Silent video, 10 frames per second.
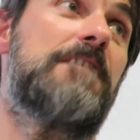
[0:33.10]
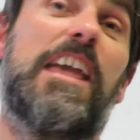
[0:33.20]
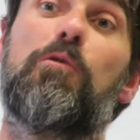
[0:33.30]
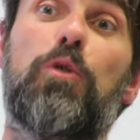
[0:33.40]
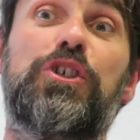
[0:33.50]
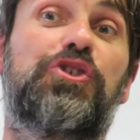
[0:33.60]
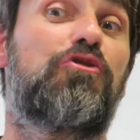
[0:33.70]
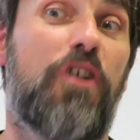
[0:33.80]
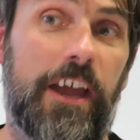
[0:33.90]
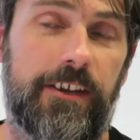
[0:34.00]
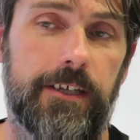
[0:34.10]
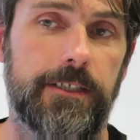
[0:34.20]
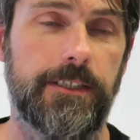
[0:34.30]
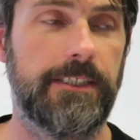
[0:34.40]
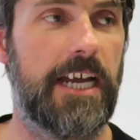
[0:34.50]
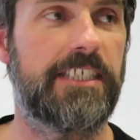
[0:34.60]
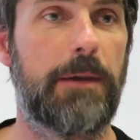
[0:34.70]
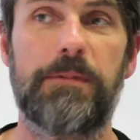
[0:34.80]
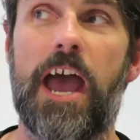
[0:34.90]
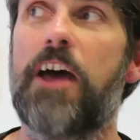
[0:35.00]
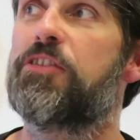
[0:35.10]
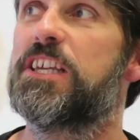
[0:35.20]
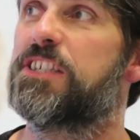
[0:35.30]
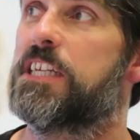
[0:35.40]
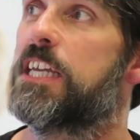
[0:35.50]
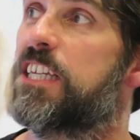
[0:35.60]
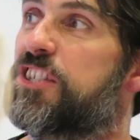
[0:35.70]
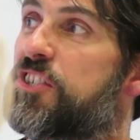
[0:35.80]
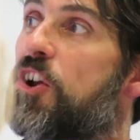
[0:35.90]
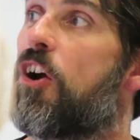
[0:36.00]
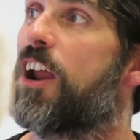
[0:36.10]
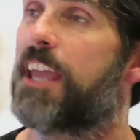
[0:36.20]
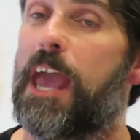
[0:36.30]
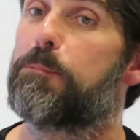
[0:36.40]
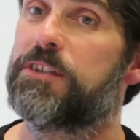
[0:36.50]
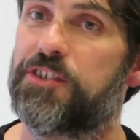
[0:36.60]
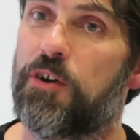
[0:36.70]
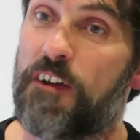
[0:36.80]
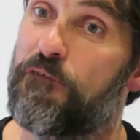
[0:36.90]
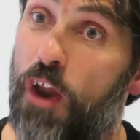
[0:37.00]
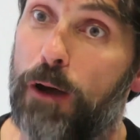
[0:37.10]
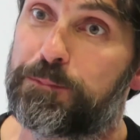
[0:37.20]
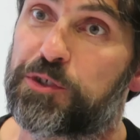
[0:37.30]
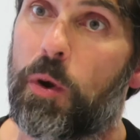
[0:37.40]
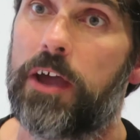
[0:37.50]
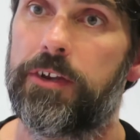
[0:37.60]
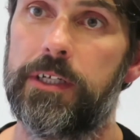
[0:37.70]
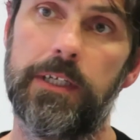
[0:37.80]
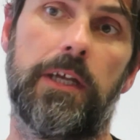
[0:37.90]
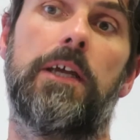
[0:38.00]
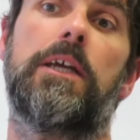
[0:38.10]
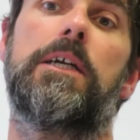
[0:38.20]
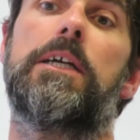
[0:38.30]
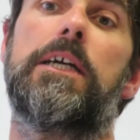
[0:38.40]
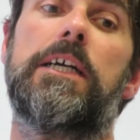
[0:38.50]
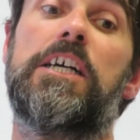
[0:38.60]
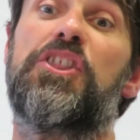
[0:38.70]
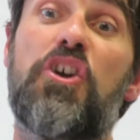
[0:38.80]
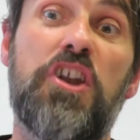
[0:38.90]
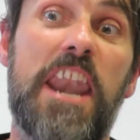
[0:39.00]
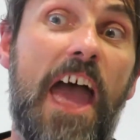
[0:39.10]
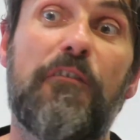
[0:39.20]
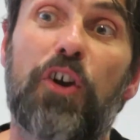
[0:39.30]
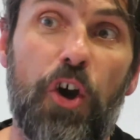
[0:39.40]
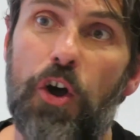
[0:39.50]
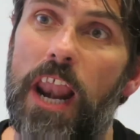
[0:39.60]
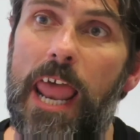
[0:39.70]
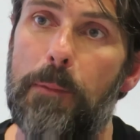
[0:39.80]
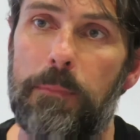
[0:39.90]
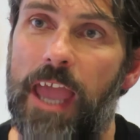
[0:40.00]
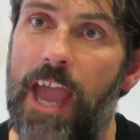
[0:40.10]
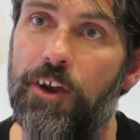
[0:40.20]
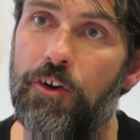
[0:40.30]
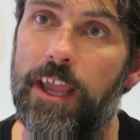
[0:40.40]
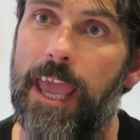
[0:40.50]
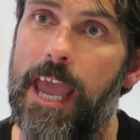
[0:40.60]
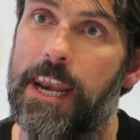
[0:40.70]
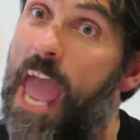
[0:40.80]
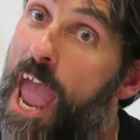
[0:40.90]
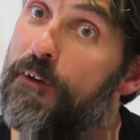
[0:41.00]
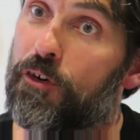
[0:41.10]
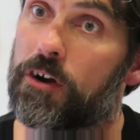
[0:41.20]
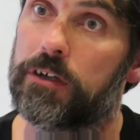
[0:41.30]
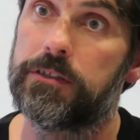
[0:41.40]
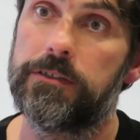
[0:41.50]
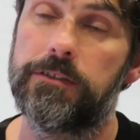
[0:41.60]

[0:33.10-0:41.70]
It was great, except I had this historic episode of flop sweat. They're never going to let me anchor again, ever.